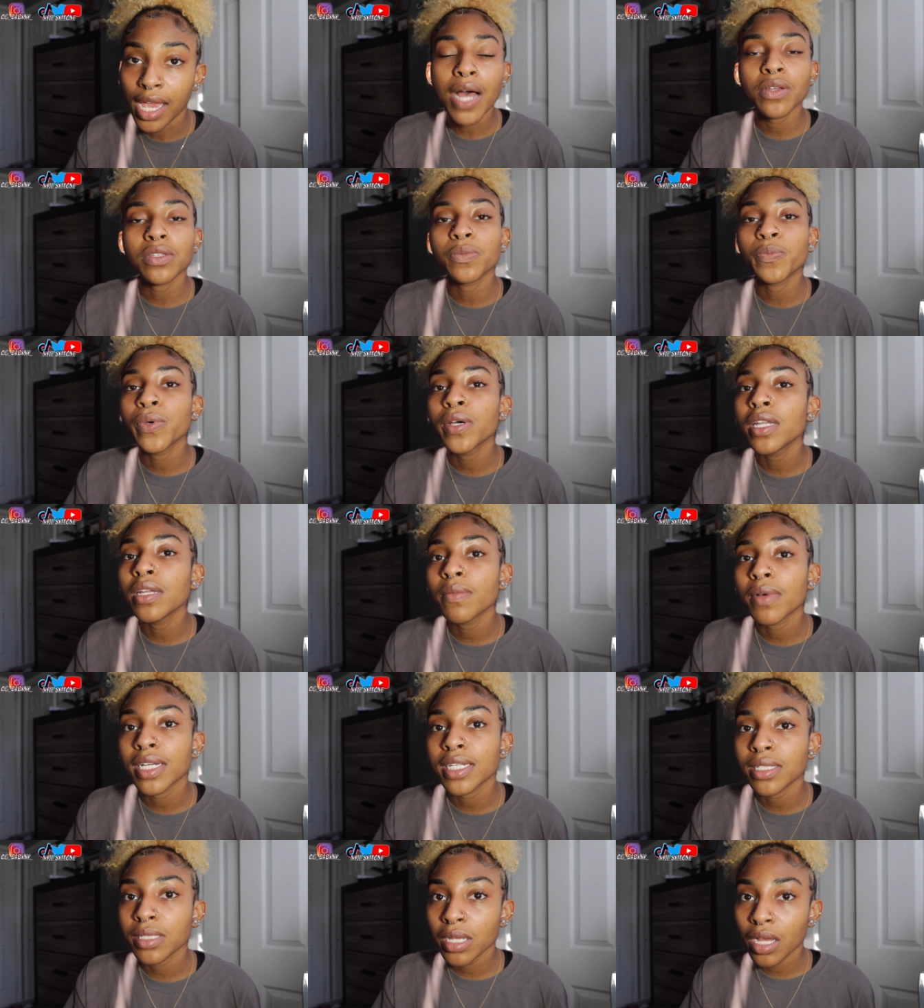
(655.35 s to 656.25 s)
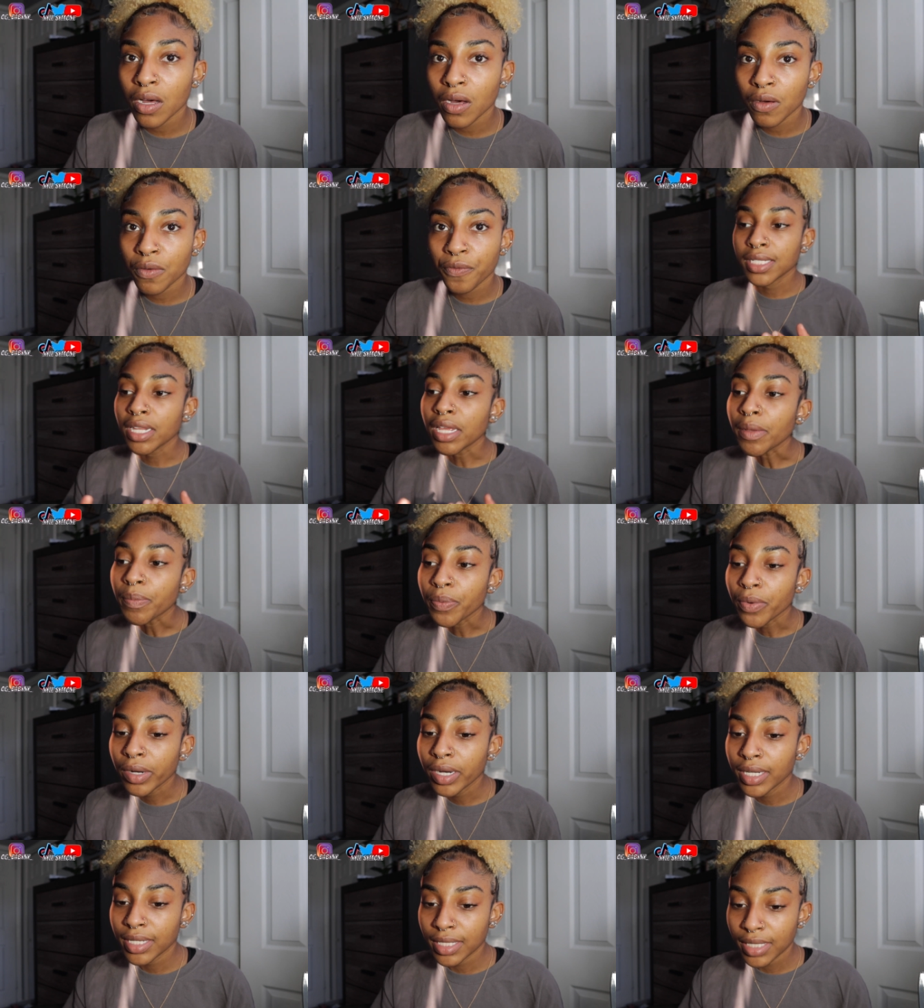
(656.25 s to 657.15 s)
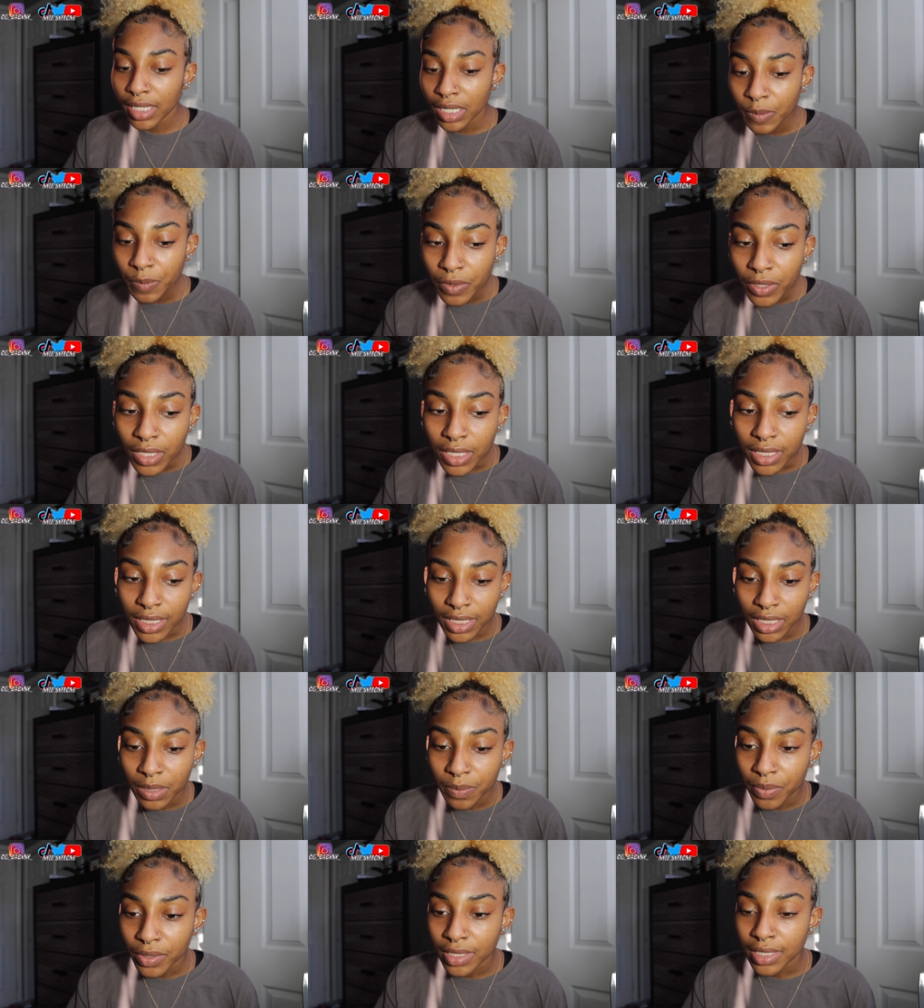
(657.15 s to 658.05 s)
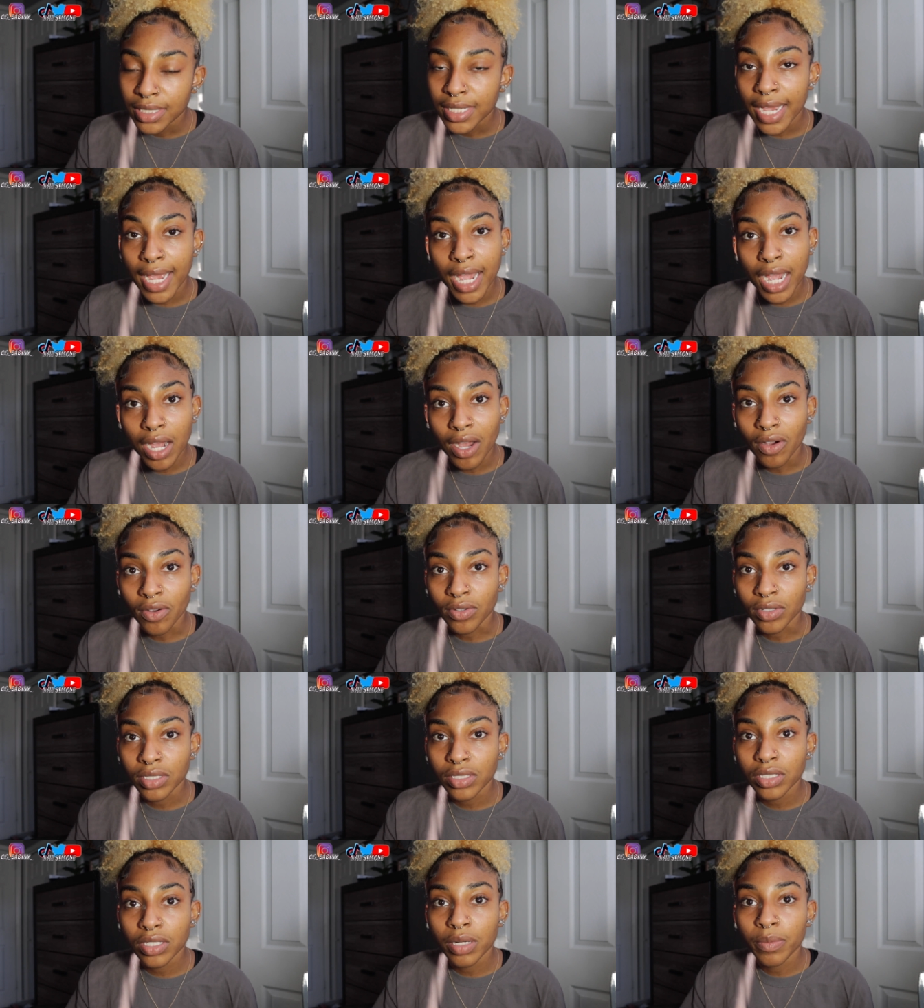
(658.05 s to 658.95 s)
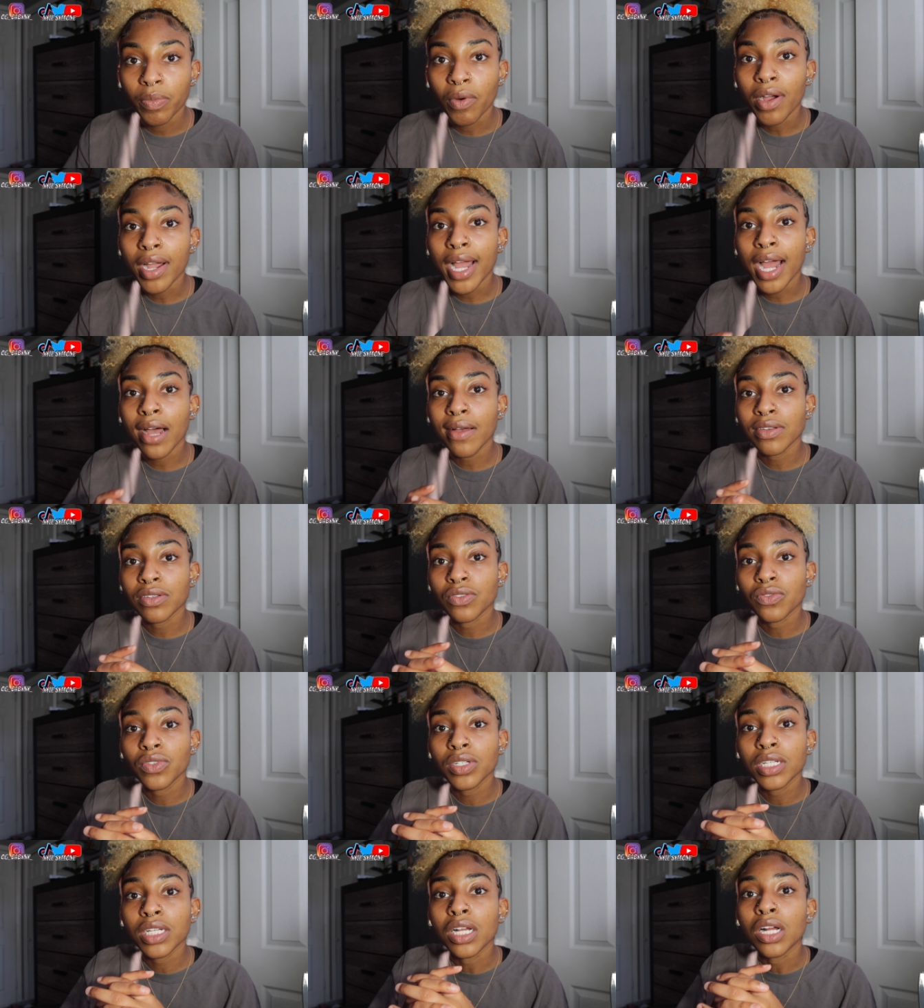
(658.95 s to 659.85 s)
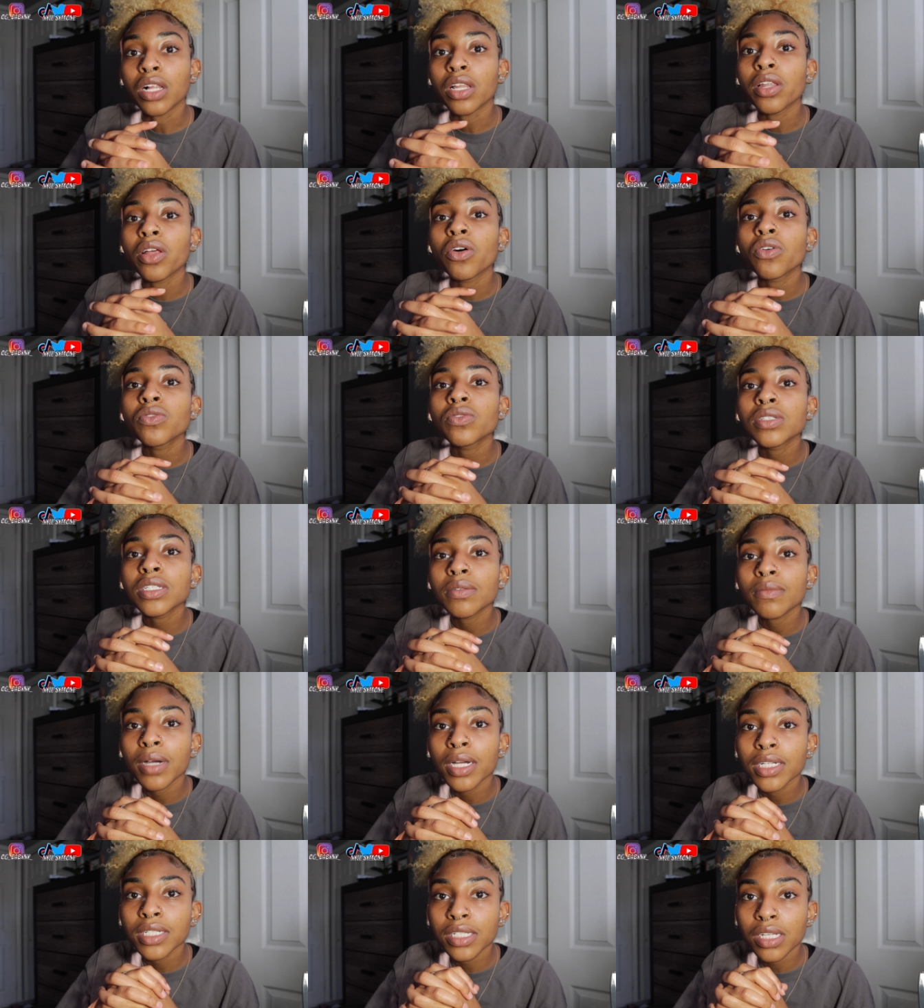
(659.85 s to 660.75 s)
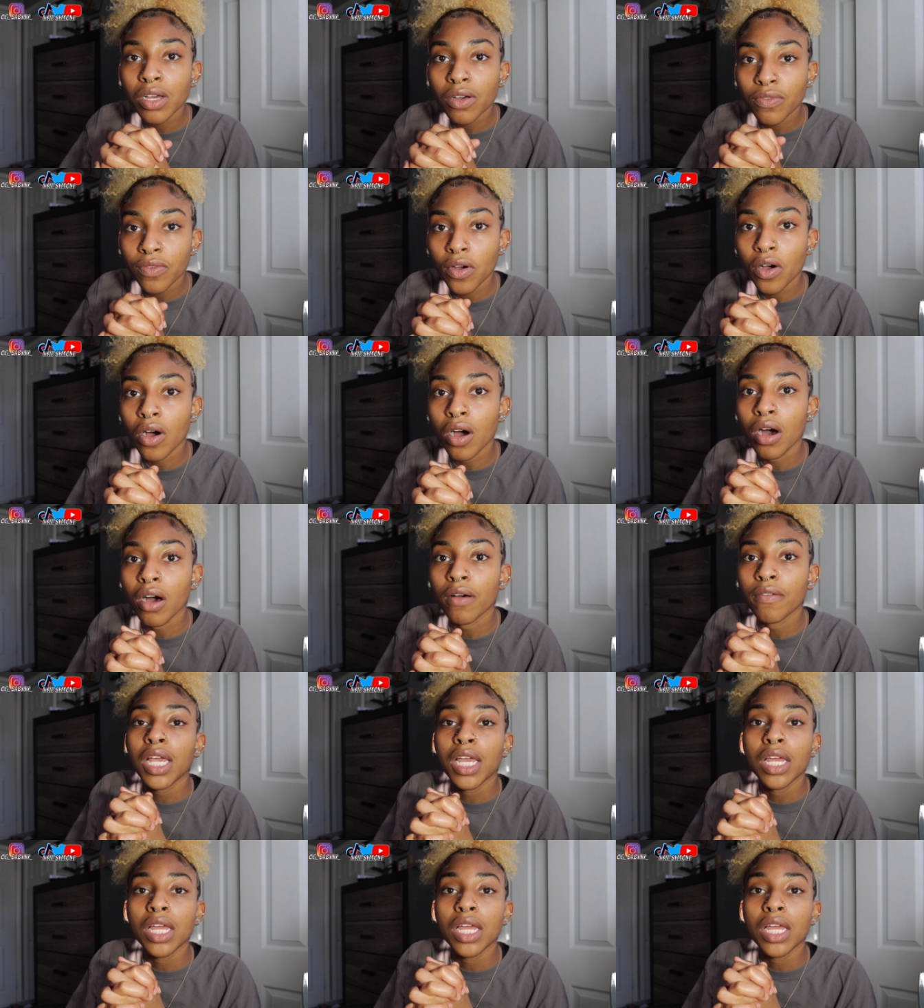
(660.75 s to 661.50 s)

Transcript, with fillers: I was putting myself deeper and deeper and deeper down, to the point I was really closing myself off,